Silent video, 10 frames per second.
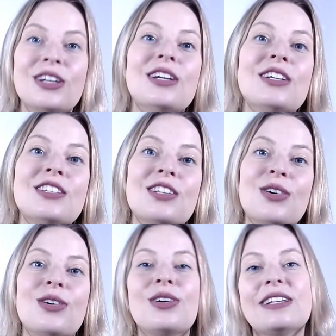
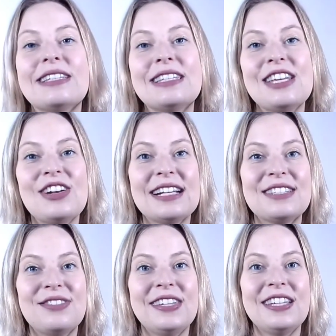So see you next
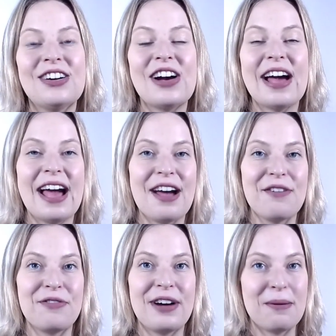video, have
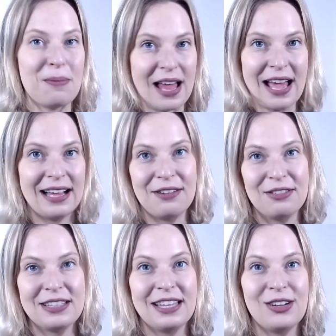fun applying
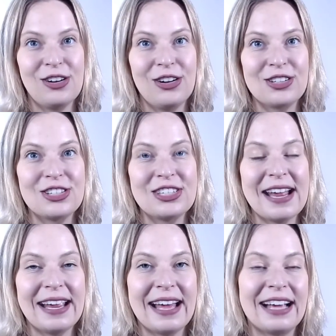everything you learned
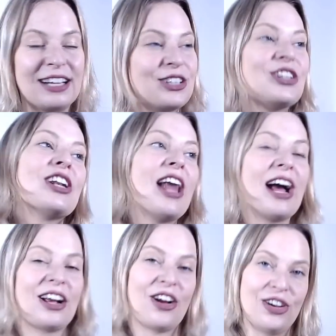today, and good luck
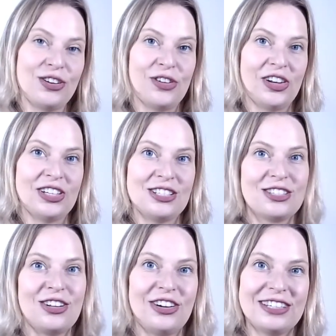on your volunteer
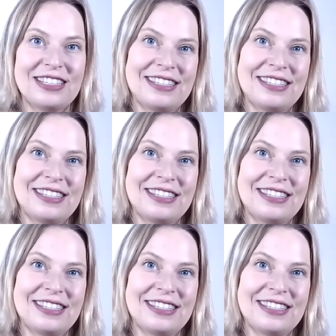search.